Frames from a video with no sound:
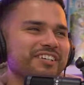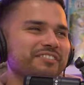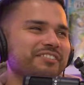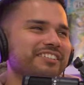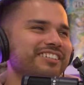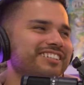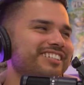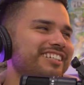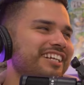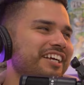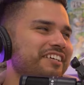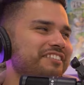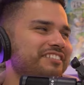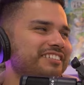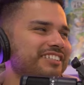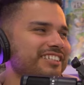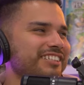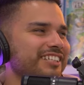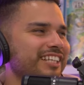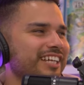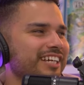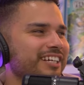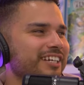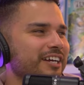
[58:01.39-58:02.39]
all the shit I've
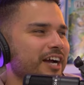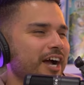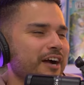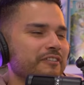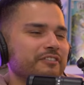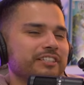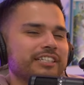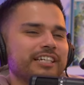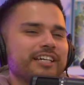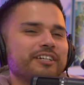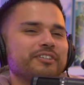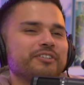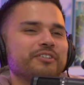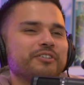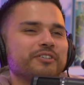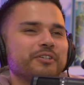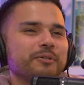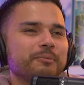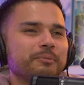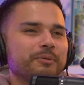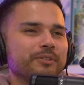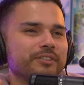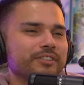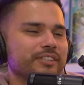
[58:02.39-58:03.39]
seen, like obviously I don't know
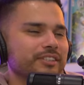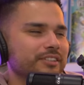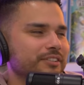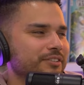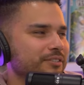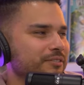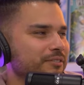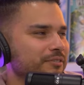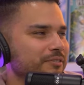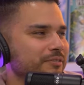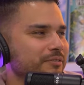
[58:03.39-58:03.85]
her, but just